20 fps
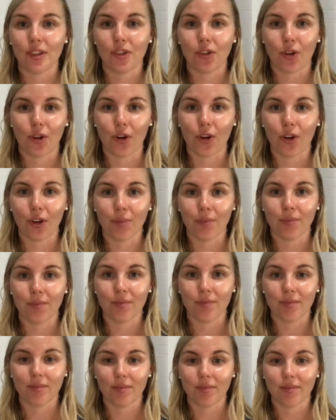in your home.
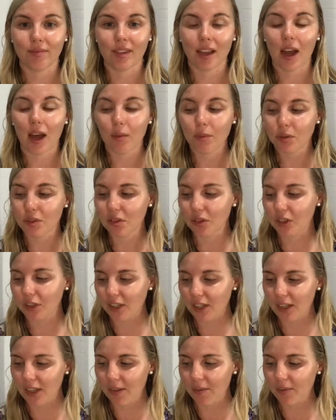
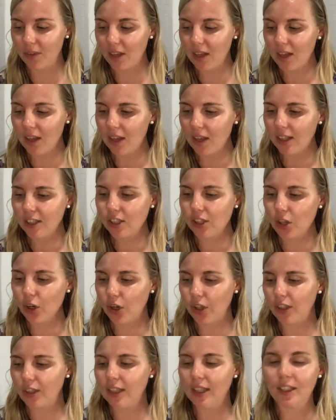Absolutely.
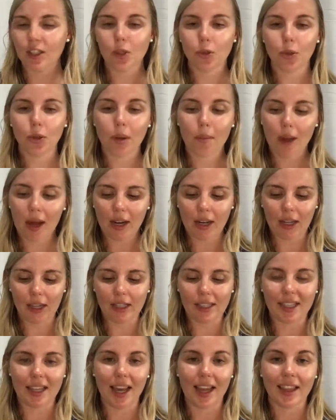So let's talk about
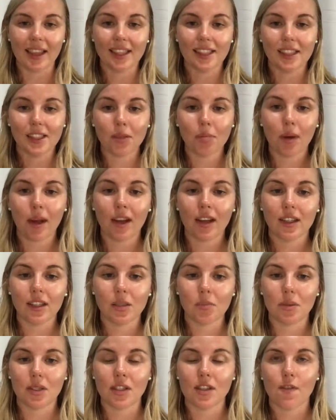Easy Air. This is my
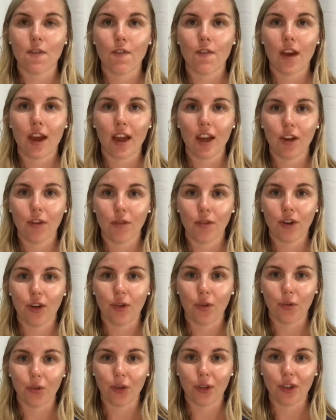husband's
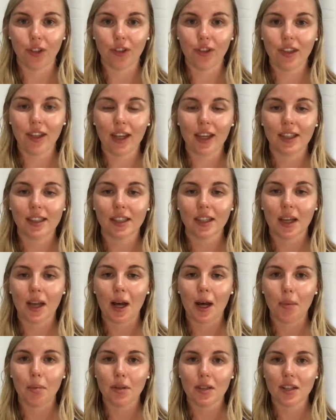favorite oil. He's a
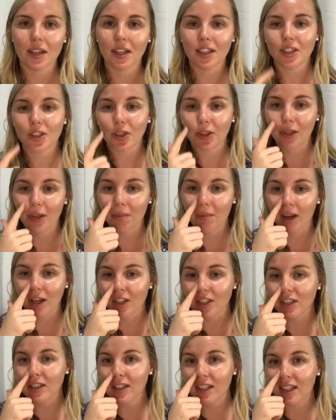carpenter, so you can
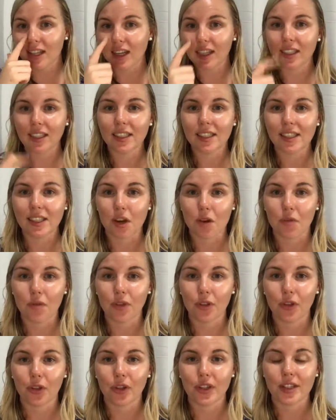imagine the yucky stuff
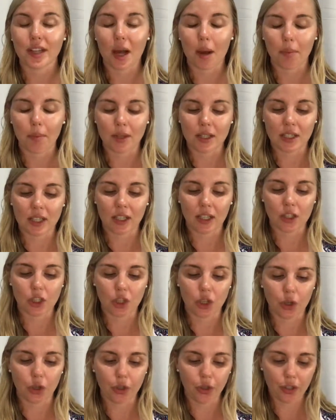that goes up into
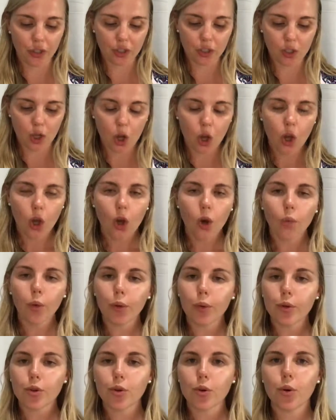his nose. We
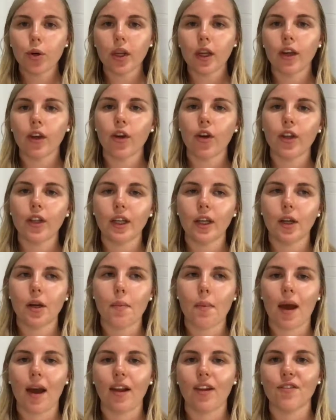were talking earlier
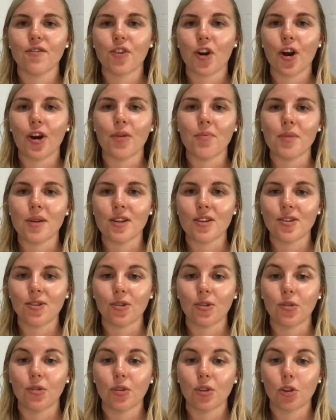about
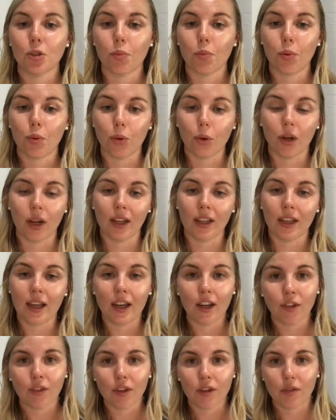environmental support and
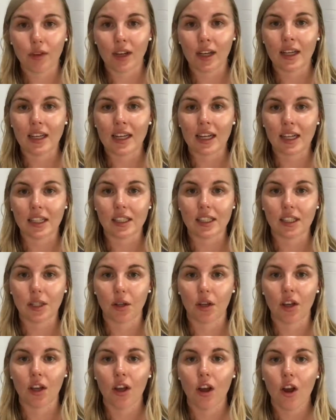getting rid of any
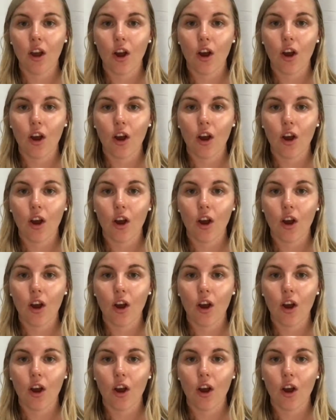nasty